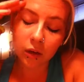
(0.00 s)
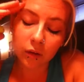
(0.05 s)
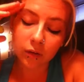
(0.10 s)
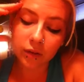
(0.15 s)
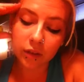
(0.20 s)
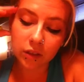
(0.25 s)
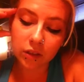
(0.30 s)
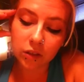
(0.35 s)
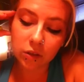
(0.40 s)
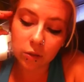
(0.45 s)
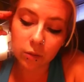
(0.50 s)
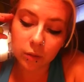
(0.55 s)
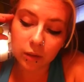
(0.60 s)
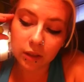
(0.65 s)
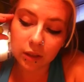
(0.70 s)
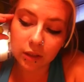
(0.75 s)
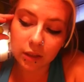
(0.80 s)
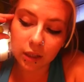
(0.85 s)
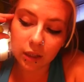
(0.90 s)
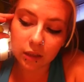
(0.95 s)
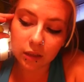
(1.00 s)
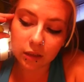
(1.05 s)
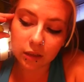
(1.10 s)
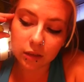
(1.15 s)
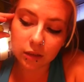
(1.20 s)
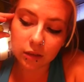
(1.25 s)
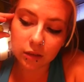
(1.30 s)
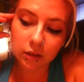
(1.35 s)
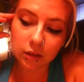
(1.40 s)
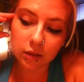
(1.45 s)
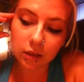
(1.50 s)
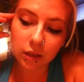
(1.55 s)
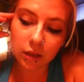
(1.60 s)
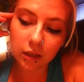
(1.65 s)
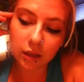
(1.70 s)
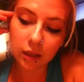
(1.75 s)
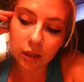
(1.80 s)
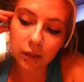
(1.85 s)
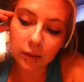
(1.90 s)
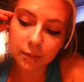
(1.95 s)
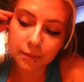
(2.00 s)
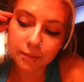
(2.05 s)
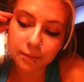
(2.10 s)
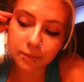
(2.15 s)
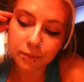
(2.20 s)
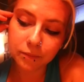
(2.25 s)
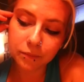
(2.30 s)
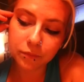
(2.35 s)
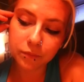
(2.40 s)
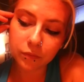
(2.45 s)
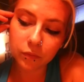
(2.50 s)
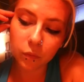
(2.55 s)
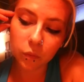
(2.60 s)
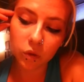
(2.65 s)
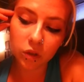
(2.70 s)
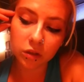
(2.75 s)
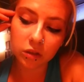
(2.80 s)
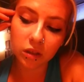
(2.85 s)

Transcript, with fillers: over the stupidest things. Well,